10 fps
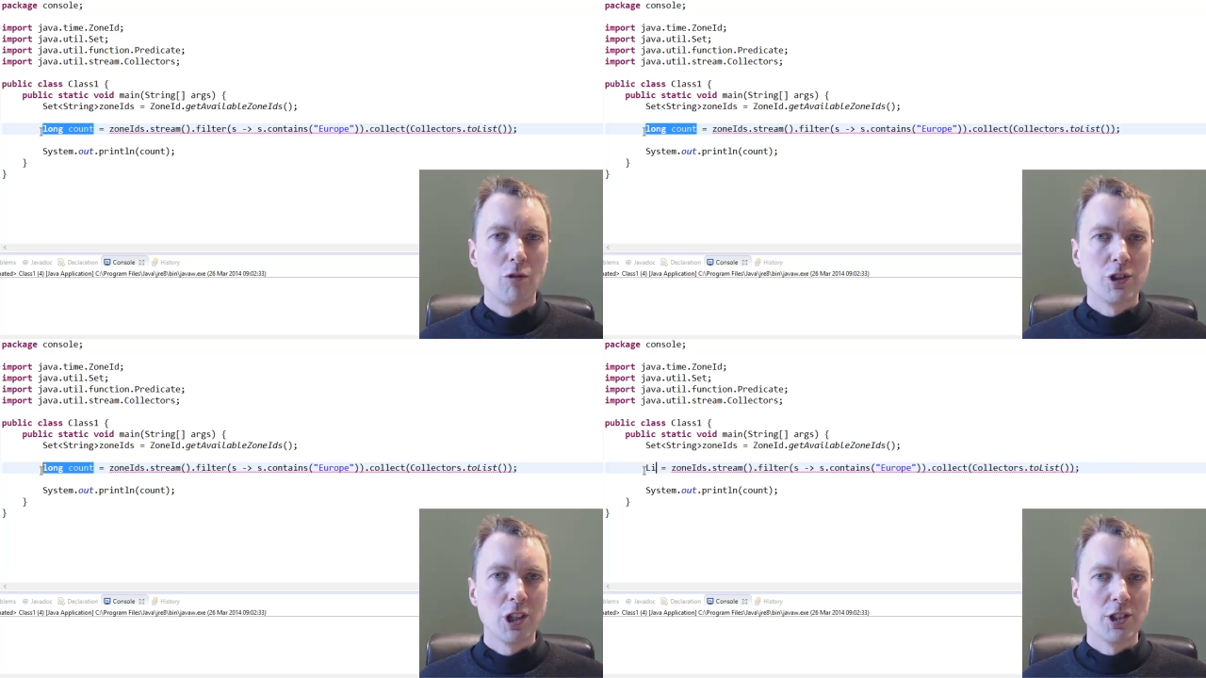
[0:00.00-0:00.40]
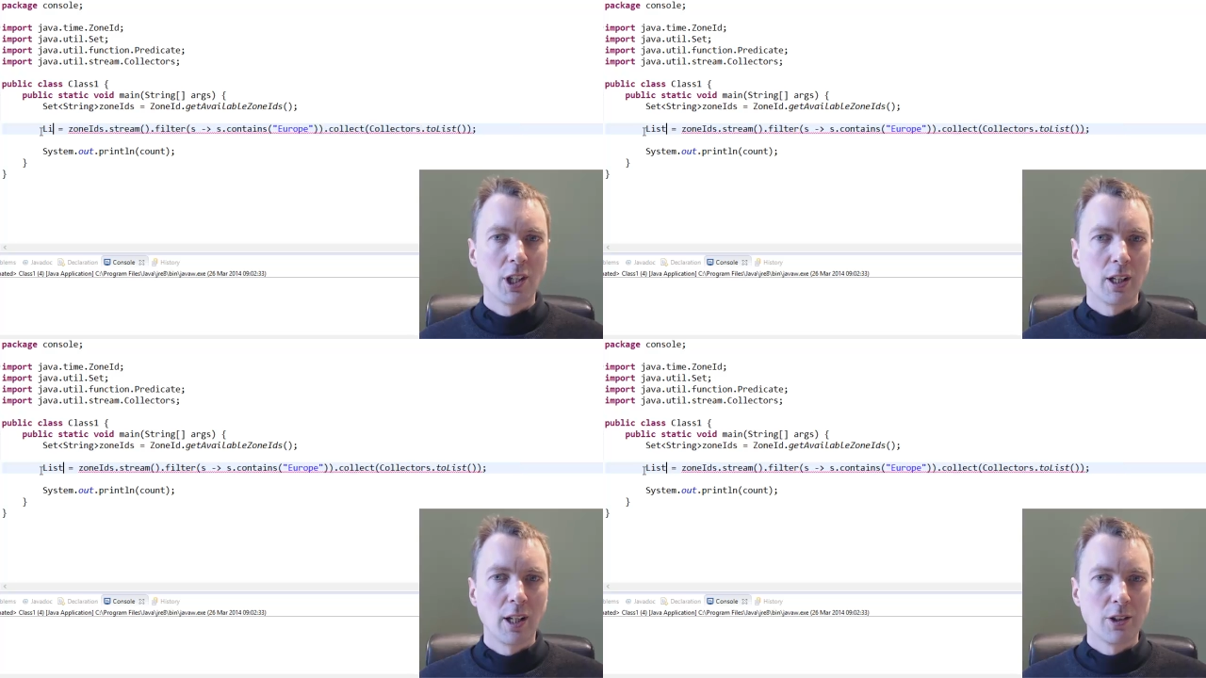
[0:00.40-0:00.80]

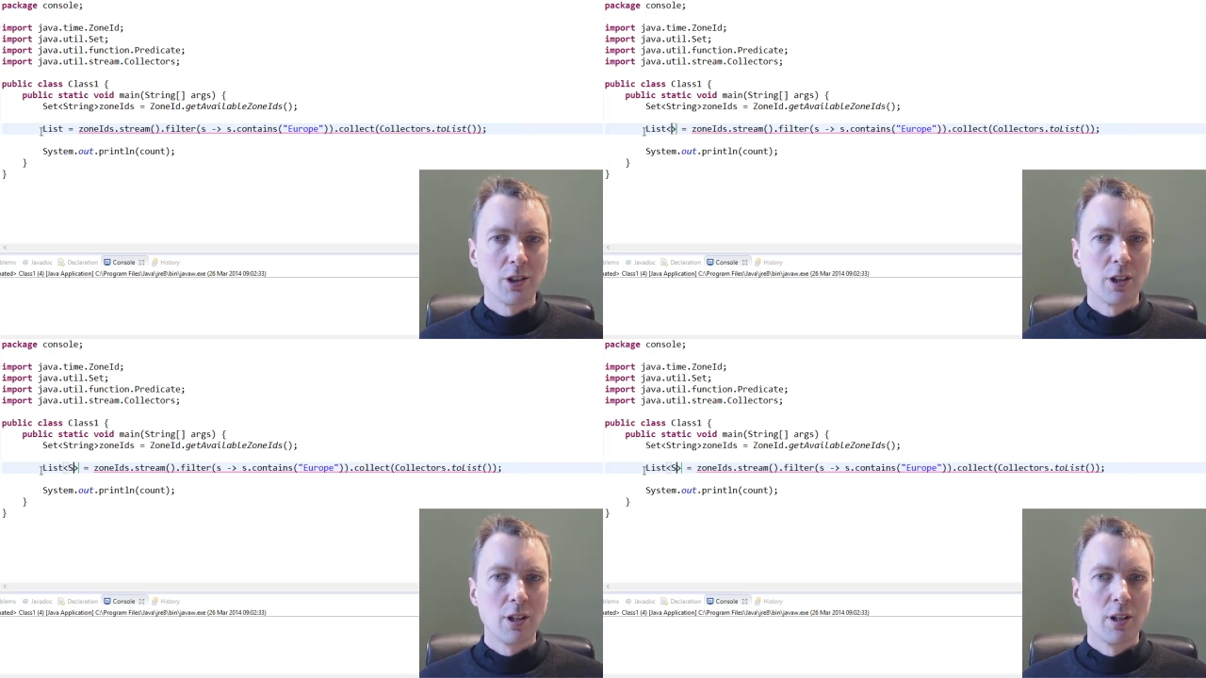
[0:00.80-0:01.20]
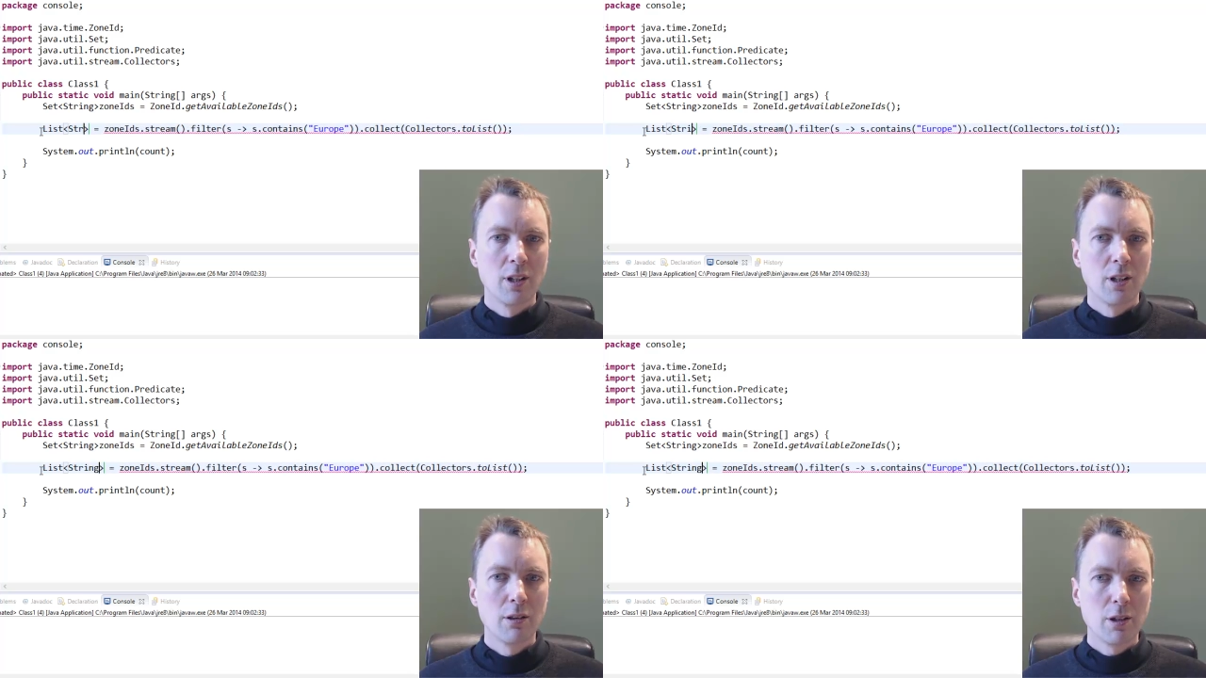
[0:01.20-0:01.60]
returns a collector
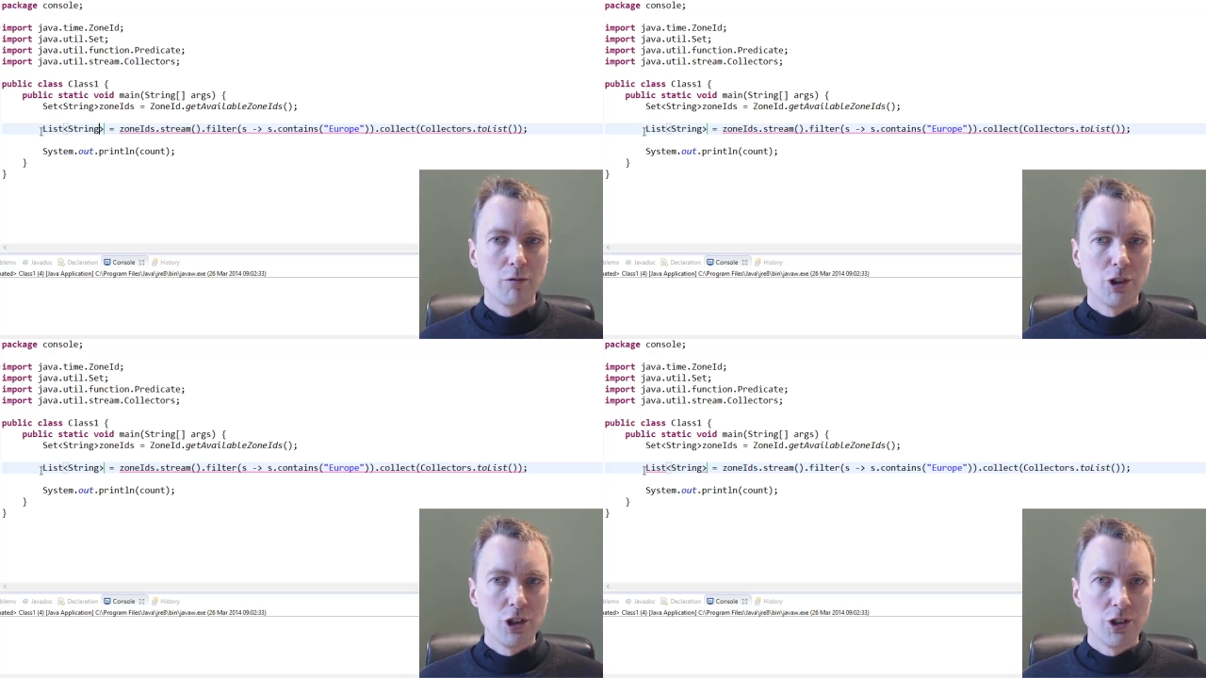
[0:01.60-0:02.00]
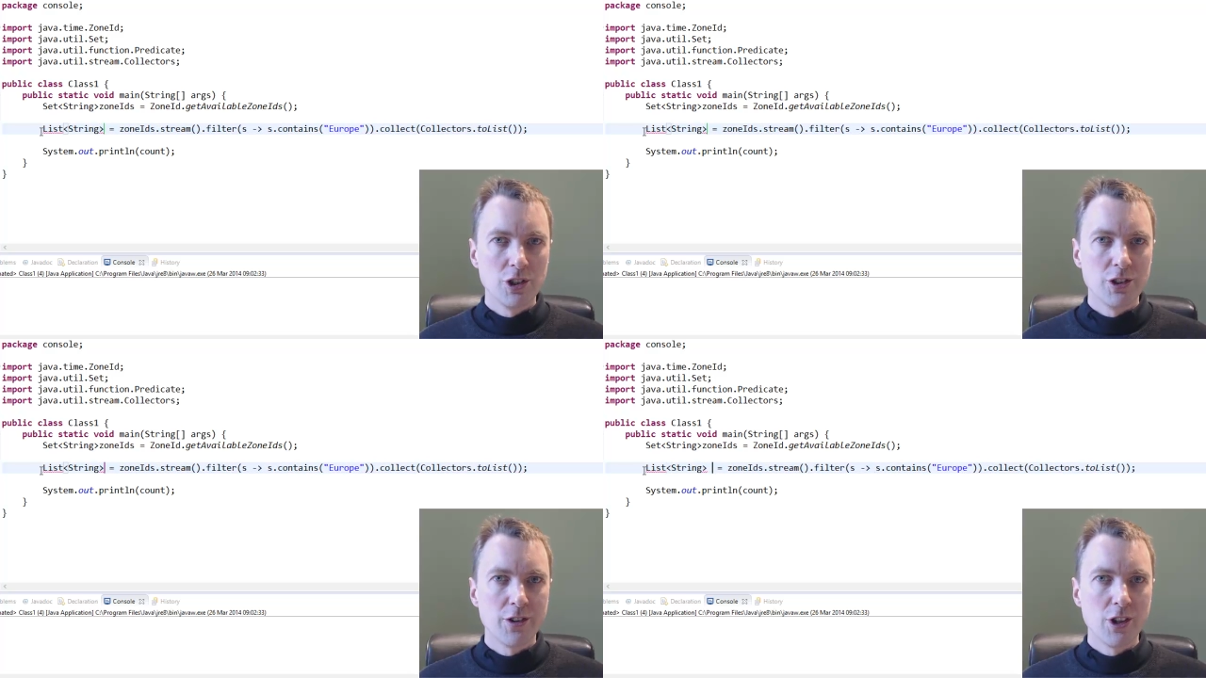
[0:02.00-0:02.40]
that
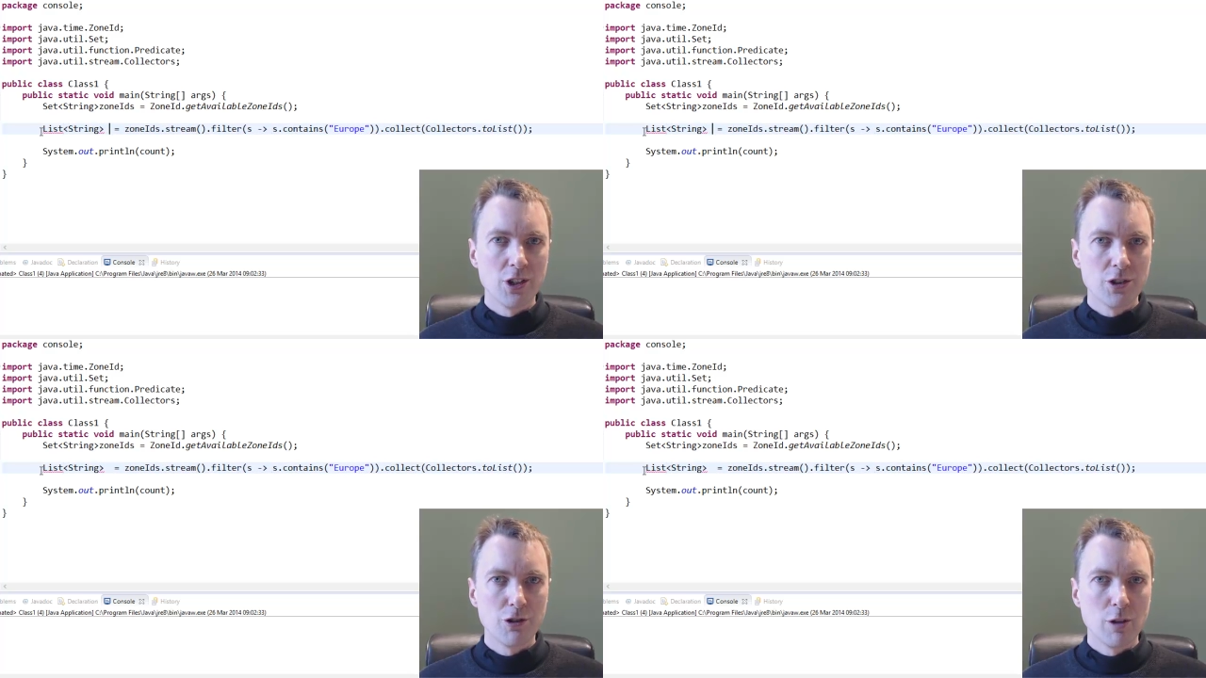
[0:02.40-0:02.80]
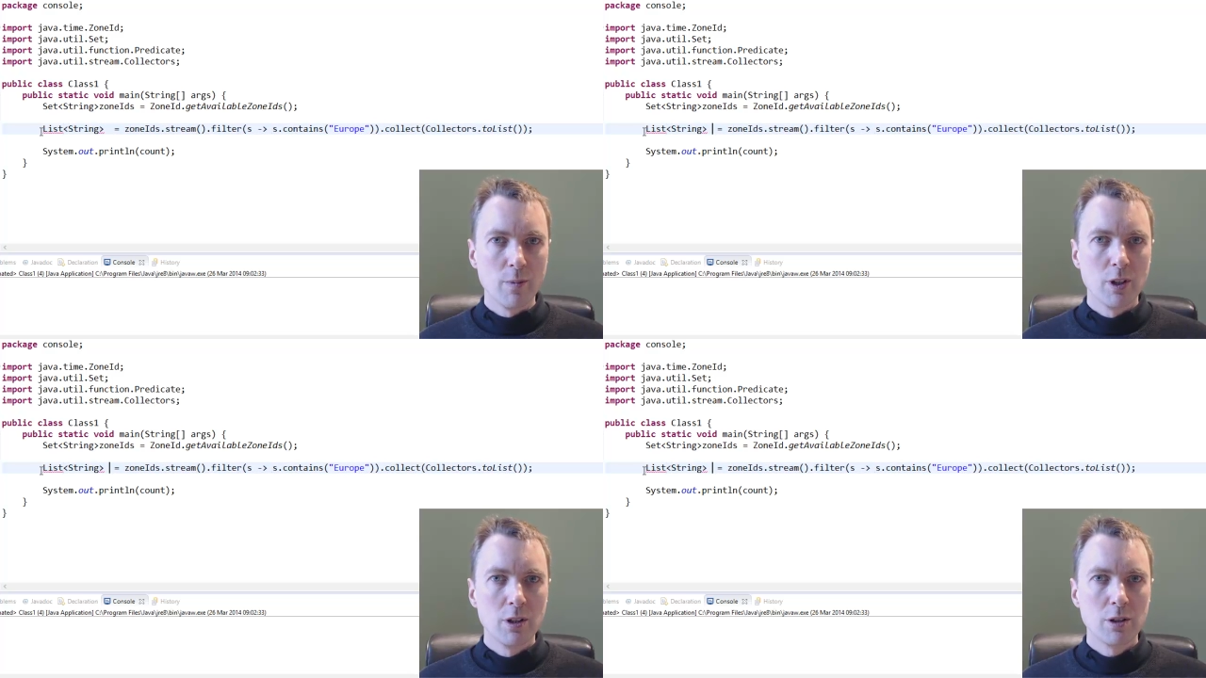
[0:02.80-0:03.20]
reduces the
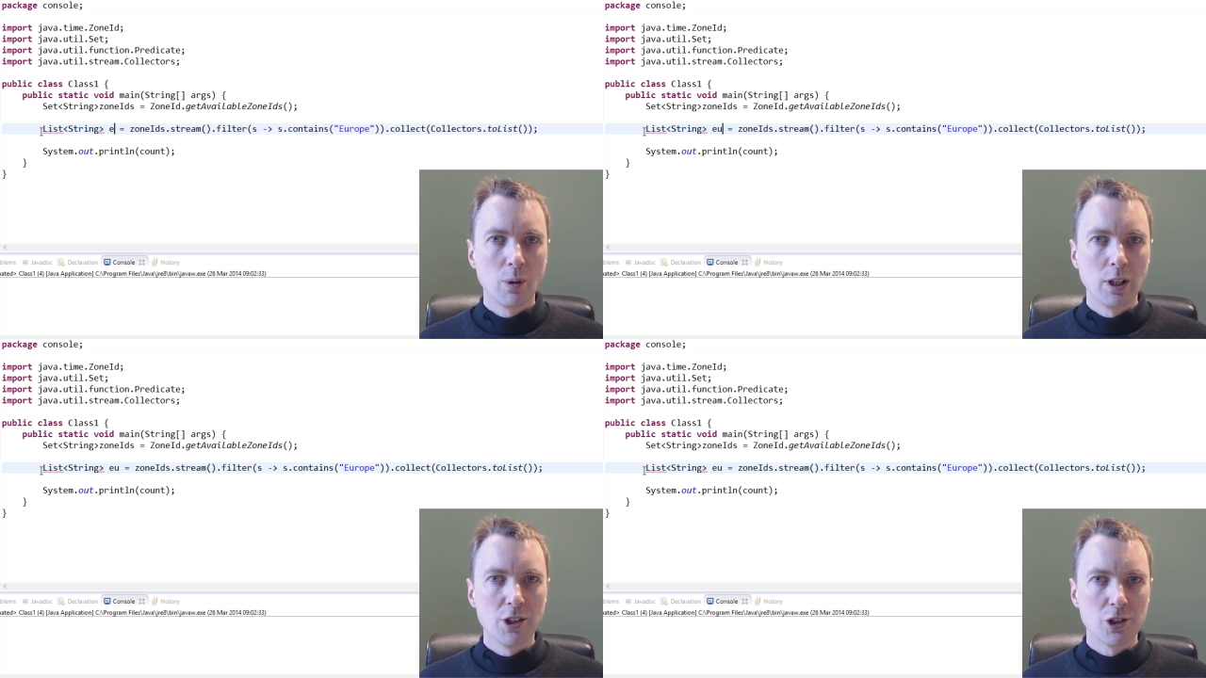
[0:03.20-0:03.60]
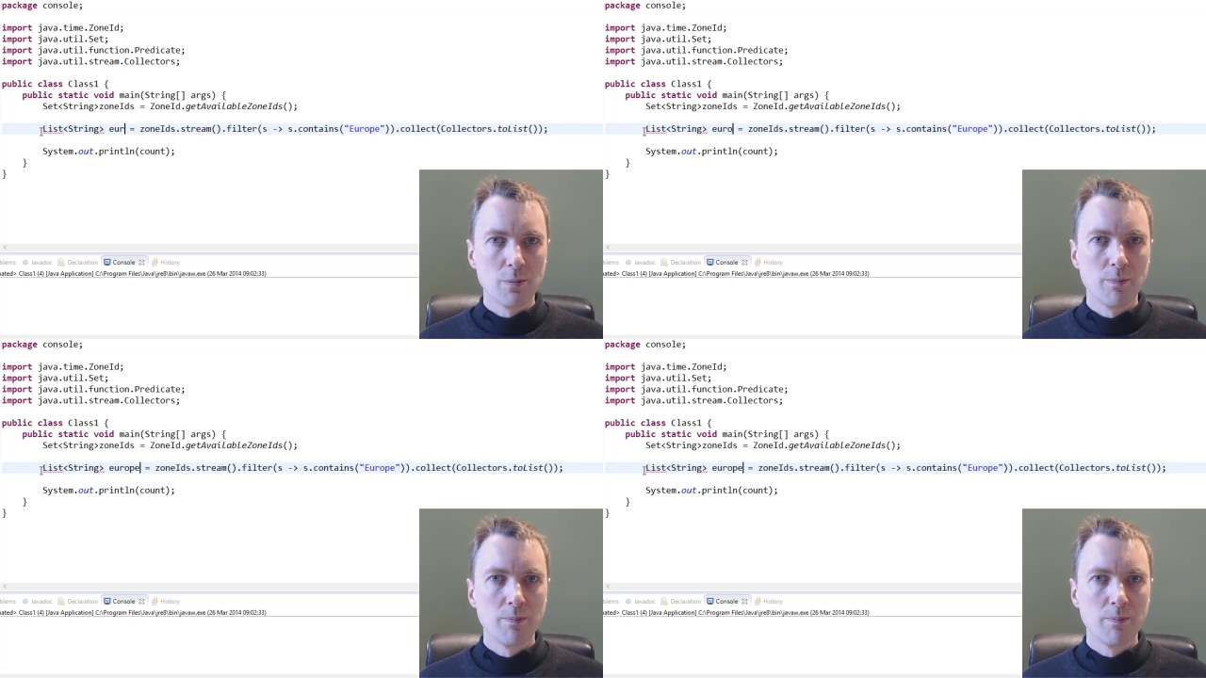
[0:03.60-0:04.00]
stream to a list.